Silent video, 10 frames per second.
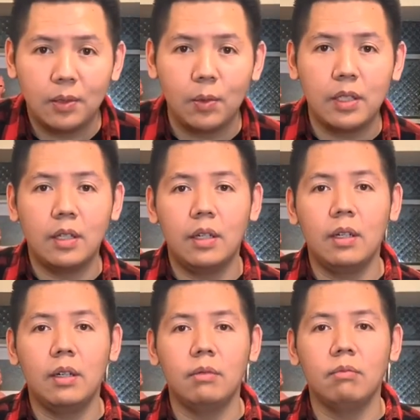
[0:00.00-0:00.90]
So it's
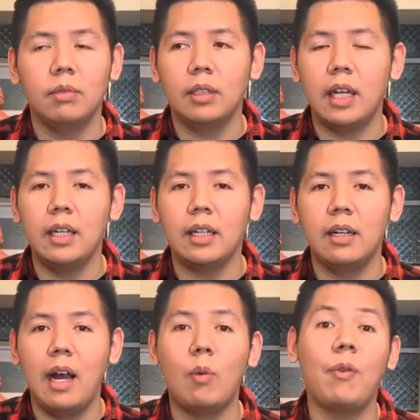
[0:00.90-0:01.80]
kind of like
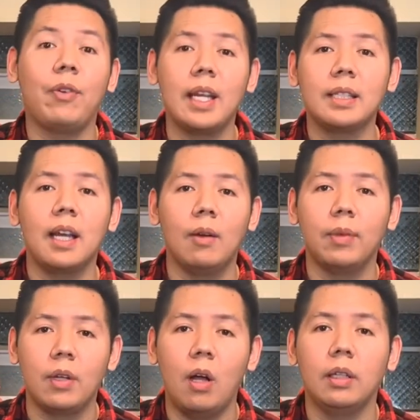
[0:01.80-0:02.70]
a agua fresca, we
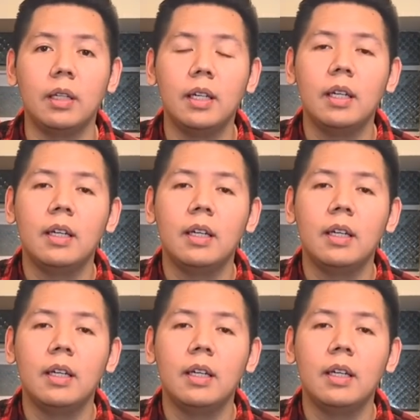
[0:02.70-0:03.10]
call it.